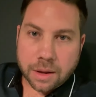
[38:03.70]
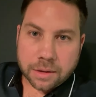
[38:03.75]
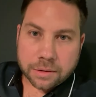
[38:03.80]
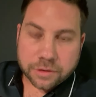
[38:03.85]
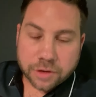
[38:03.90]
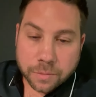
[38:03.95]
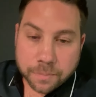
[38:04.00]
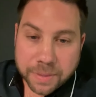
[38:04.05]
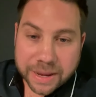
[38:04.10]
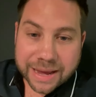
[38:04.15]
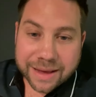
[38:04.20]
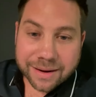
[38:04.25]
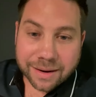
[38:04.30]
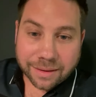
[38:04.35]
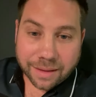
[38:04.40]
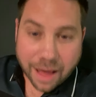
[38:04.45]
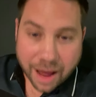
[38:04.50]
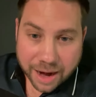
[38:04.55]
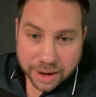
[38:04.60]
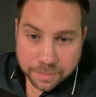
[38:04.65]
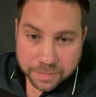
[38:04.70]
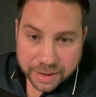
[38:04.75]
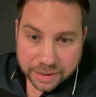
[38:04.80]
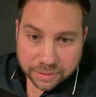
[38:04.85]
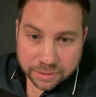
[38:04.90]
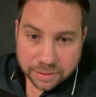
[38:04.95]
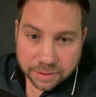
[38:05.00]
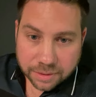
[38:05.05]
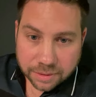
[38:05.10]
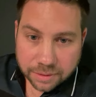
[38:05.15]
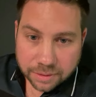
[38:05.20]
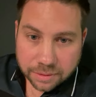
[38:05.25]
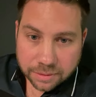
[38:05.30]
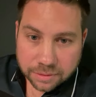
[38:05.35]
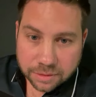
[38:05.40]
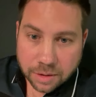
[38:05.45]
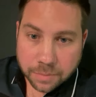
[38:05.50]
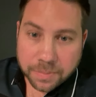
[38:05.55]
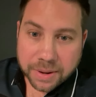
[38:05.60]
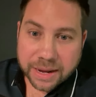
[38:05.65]
to be in alignment,
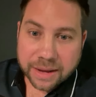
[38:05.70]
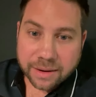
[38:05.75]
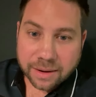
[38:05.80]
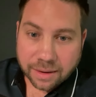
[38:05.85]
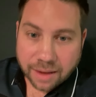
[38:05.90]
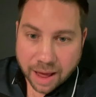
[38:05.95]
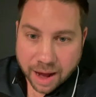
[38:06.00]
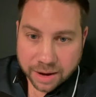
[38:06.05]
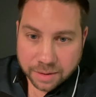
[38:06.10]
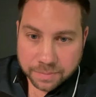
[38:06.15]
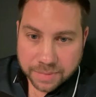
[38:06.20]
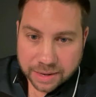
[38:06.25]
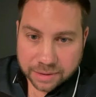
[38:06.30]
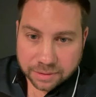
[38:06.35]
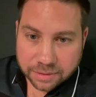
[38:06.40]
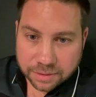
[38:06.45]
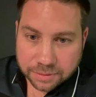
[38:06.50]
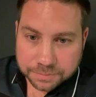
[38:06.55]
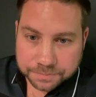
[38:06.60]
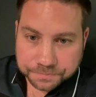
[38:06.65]
to be in alignment.